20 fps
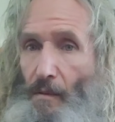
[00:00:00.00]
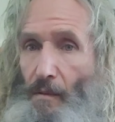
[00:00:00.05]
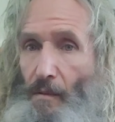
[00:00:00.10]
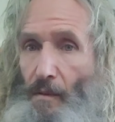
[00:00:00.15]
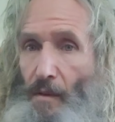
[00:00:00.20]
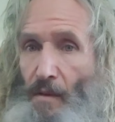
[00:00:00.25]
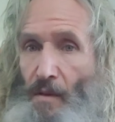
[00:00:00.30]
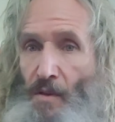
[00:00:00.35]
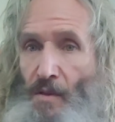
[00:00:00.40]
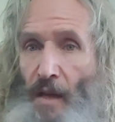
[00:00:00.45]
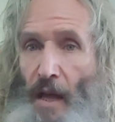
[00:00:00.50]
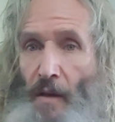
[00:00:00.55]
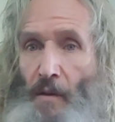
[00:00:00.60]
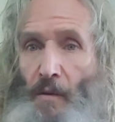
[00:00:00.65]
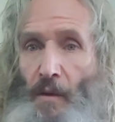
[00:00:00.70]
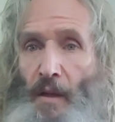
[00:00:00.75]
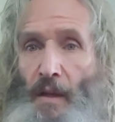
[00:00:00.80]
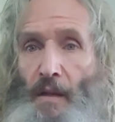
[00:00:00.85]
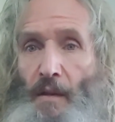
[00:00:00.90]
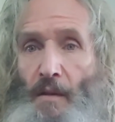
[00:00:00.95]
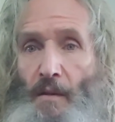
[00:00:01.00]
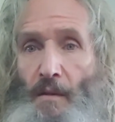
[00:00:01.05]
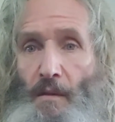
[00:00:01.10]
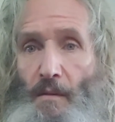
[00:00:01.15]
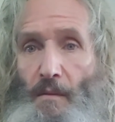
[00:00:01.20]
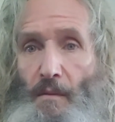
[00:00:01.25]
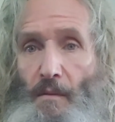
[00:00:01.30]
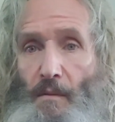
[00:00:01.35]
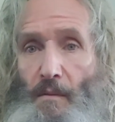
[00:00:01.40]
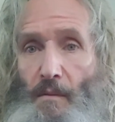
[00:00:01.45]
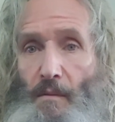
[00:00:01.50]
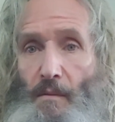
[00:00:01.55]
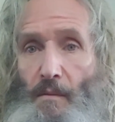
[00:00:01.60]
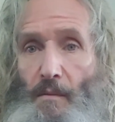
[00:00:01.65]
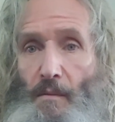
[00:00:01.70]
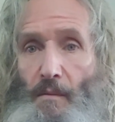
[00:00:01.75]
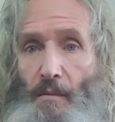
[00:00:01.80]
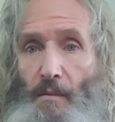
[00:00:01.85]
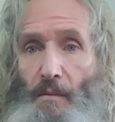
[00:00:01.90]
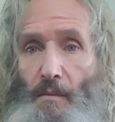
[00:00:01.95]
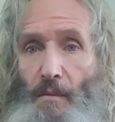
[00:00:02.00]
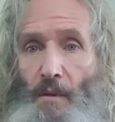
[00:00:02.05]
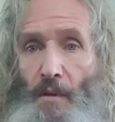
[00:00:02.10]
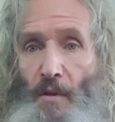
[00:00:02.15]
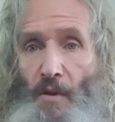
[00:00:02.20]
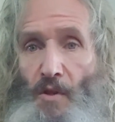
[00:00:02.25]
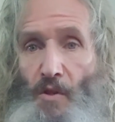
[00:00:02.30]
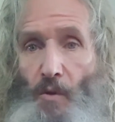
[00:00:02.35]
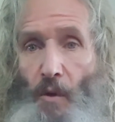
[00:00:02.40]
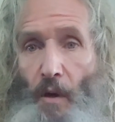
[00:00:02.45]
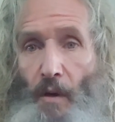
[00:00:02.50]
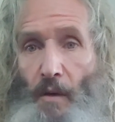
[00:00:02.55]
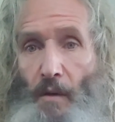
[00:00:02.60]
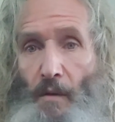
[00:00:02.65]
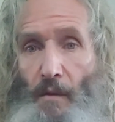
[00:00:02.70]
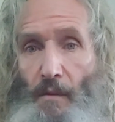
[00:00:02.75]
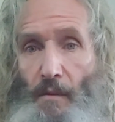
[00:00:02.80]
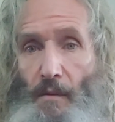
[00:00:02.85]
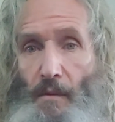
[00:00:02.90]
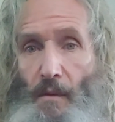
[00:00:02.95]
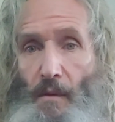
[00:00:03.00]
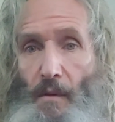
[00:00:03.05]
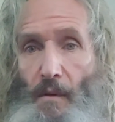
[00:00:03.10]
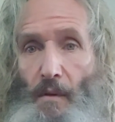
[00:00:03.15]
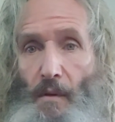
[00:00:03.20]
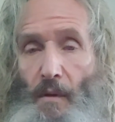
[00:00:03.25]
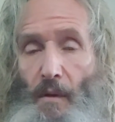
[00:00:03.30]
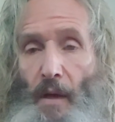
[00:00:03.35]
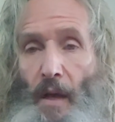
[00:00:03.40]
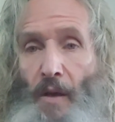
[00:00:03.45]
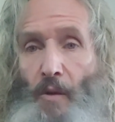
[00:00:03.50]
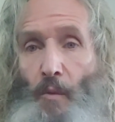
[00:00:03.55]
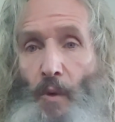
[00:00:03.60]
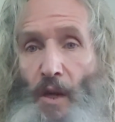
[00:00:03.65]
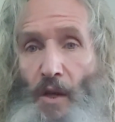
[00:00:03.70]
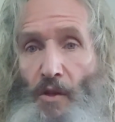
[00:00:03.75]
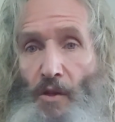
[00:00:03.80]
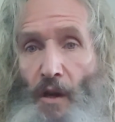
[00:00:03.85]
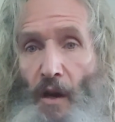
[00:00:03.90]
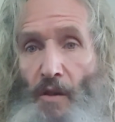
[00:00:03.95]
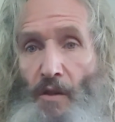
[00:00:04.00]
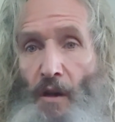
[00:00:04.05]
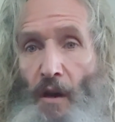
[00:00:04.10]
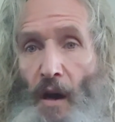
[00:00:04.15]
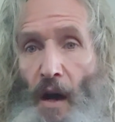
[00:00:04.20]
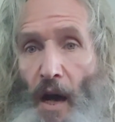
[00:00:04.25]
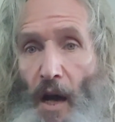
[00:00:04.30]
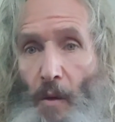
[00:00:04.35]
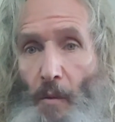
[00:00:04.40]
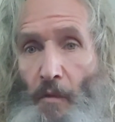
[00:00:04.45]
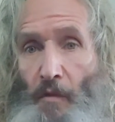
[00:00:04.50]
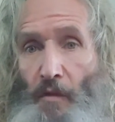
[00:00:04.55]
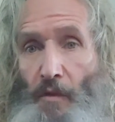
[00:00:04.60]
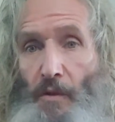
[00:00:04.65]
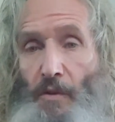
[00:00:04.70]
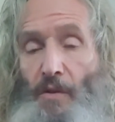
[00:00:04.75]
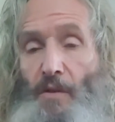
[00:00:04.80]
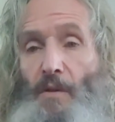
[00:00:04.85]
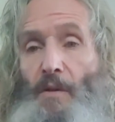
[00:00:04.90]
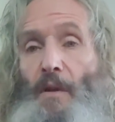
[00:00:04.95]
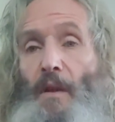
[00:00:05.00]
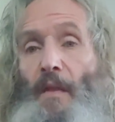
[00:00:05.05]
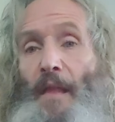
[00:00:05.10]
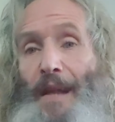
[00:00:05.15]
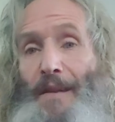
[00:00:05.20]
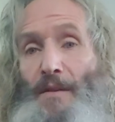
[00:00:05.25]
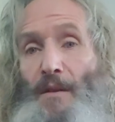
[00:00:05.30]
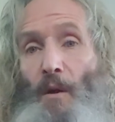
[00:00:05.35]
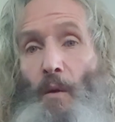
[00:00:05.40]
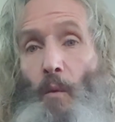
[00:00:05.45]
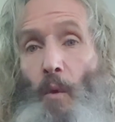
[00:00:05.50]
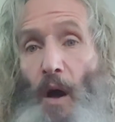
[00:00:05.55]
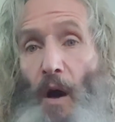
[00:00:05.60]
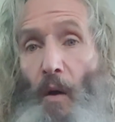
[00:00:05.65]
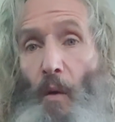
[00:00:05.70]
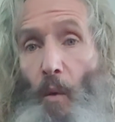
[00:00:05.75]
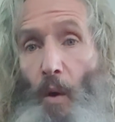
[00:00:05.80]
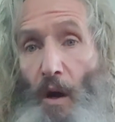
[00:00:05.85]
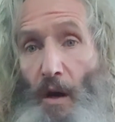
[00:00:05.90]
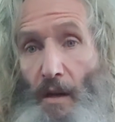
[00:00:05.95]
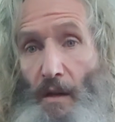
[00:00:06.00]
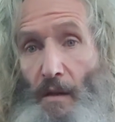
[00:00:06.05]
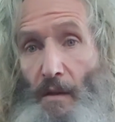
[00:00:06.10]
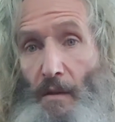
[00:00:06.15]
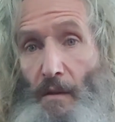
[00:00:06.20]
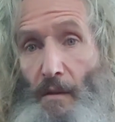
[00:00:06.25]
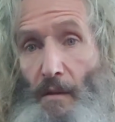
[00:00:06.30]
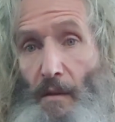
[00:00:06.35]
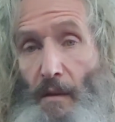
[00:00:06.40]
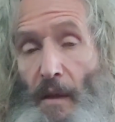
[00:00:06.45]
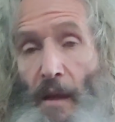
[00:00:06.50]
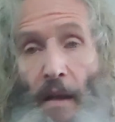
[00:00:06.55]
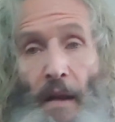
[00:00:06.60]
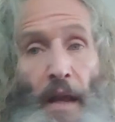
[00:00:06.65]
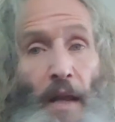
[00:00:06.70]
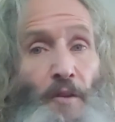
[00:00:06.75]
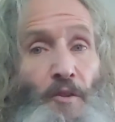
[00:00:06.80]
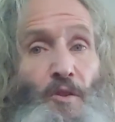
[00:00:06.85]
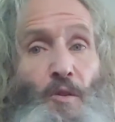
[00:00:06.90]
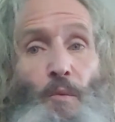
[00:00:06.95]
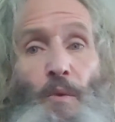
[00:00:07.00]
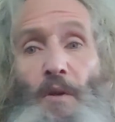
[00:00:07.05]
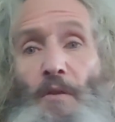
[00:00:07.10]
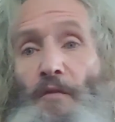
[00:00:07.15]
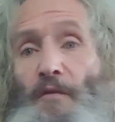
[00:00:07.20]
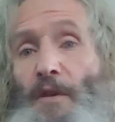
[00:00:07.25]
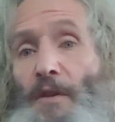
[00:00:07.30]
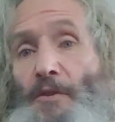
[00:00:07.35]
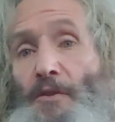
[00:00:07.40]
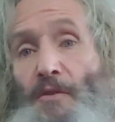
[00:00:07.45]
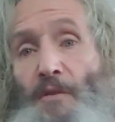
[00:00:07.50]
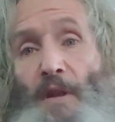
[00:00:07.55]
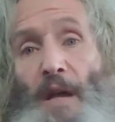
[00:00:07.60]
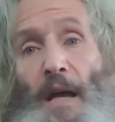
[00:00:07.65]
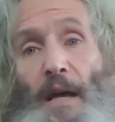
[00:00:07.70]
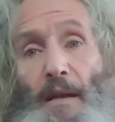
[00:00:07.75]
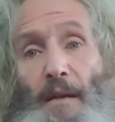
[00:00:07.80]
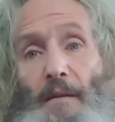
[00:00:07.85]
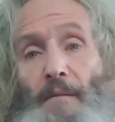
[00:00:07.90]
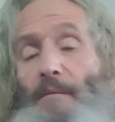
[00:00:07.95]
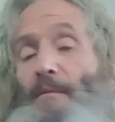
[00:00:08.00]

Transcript: to settle in to the soil and recharge our aquifers. That's our well water. And nature will filter that